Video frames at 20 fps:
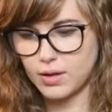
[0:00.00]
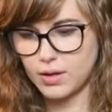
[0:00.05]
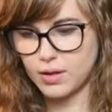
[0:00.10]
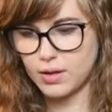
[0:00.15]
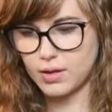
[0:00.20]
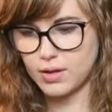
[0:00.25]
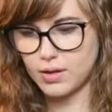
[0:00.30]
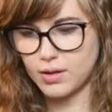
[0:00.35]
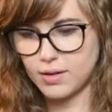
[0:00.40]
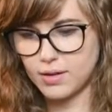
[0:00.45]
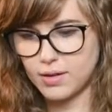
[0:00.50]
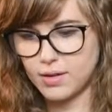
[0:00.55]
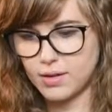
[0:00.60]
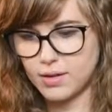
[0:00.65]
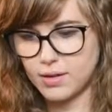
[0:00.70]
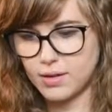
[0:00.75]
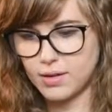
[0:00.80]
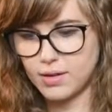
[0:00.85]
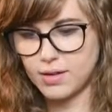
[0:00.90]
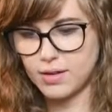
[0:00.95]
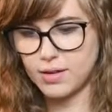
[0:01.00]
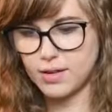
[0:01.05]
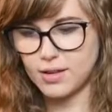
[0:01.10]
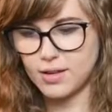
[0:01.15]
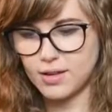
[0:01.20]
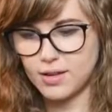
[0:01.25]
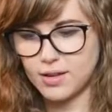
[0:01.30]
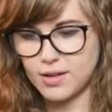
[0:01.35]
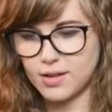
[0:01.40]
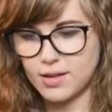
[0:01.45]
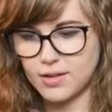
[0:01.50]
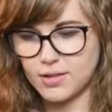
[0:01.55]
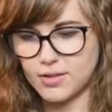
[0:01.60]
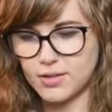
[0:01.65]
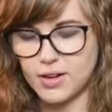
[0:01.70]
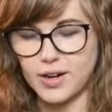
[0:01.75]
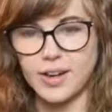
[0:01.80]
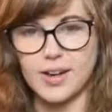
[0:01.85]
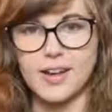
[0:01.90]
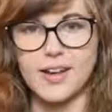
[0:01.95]
If you're here, let me know.
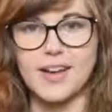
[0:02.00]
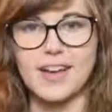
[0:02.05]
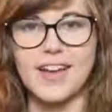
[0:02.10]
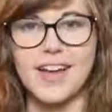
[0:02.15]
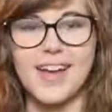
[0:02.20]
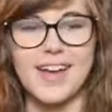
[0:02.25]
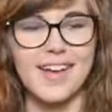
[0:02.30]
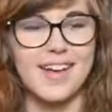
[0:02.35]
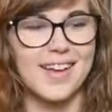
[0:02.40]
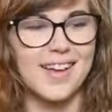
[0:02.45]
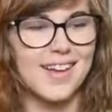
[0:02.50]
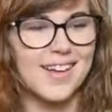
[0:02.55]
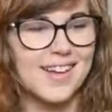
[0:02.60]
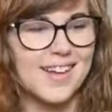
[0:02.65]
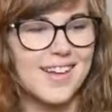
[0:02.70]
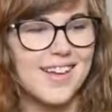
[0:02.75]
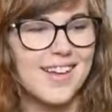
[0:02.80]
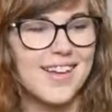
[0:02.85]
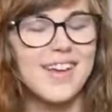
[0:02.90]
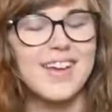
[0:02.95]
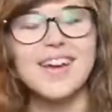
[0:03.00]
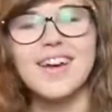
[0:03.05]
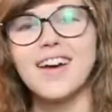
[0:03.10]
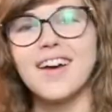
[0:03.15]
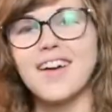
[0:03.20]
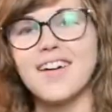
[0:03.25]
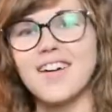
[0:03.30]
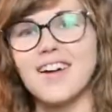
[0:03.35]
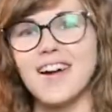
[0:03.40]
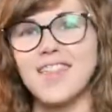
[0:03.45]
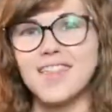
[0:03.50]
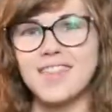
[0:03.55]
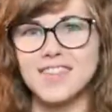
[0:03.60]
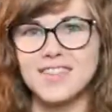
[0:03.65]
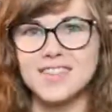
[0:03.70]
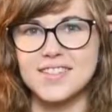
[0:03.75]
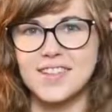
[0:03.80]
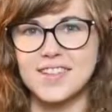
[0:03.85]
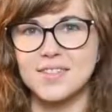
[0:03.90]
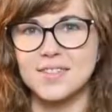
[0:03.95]
Sorry, okay. Alright, I think
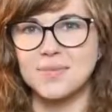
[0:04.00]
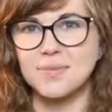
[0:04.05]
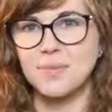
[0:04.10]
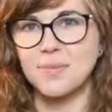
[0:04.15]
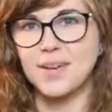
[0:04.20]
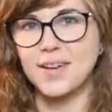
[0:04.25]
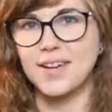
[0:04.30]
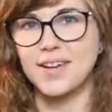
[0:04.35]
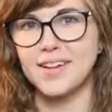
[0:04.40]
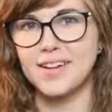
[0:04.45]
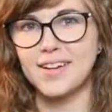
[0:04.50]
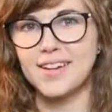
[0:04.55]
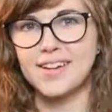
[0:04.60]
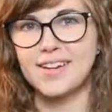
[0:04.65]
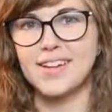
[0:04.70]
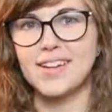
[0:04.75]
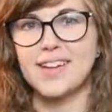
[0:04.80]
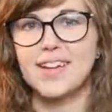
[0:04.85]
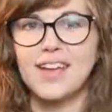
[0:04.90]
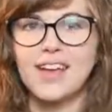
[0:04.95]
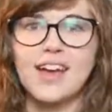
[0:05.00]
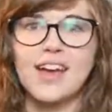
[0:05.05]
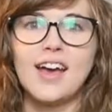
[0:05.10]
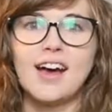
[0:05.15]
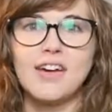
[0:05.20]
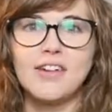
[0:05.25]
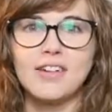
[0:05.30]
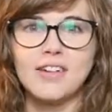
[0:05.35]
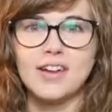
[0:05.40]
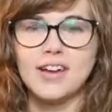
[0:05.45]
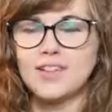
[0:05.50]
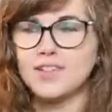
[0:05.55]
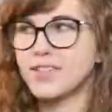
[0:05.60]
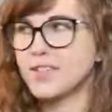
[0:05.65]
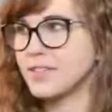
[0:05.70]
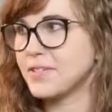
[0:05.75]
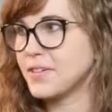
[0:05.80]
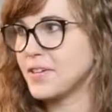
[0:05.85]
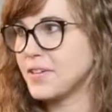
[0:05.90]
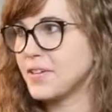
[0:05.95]
this sounds pretty good. How are you guys
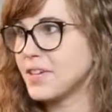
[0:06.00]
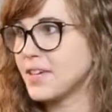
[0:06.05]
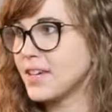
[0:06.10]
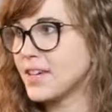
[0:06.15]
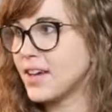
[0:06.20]
doing?